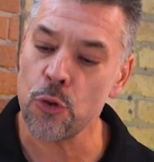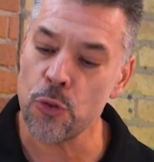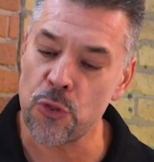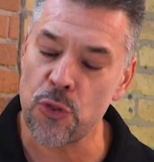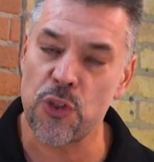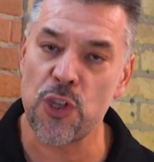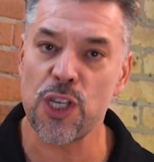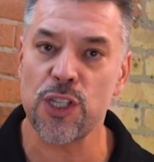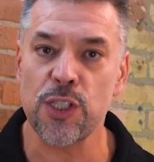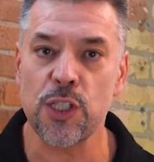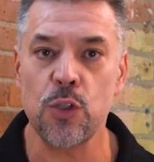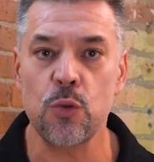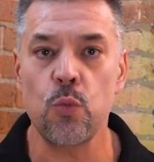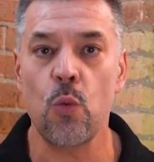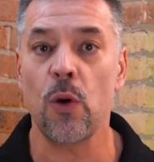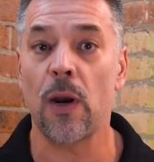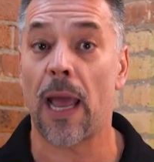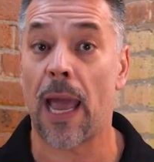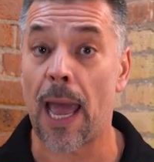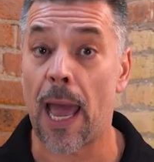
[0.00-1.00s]
this is
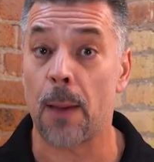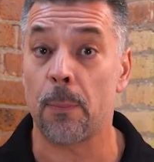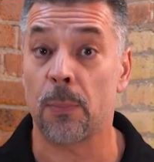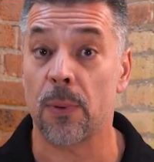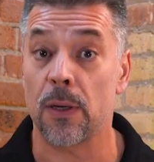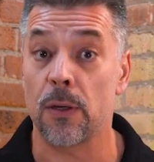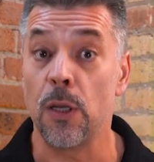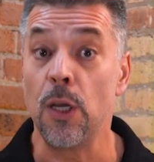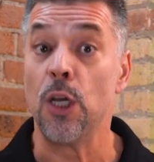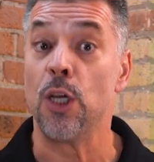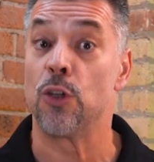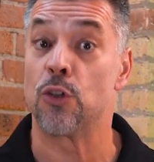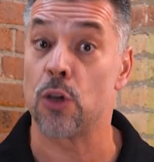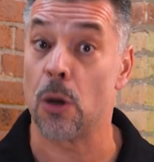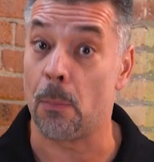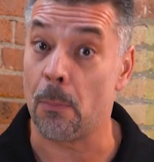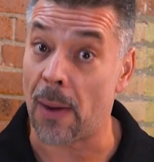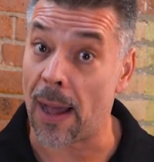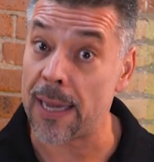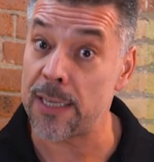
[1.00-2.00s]
what happened to
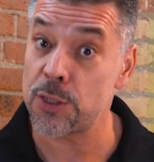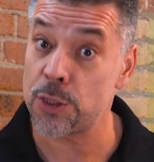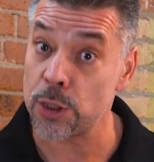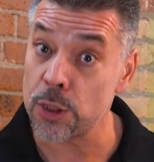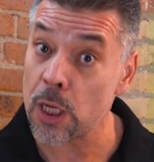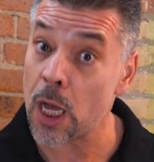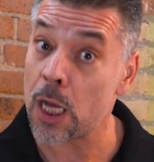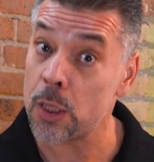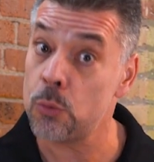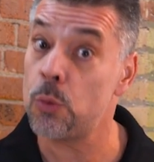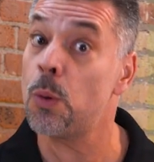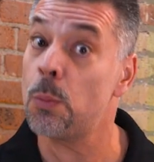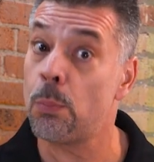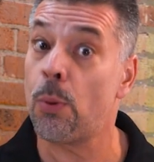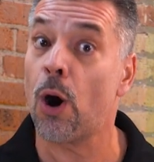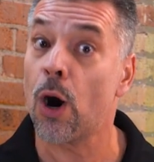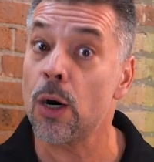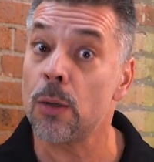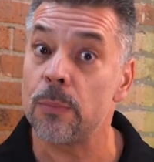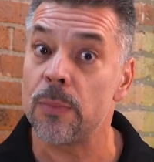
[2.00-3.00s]
my Chicago
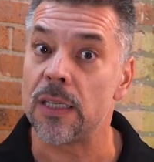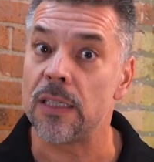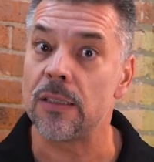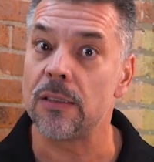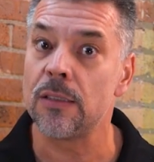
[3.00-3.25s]
apartment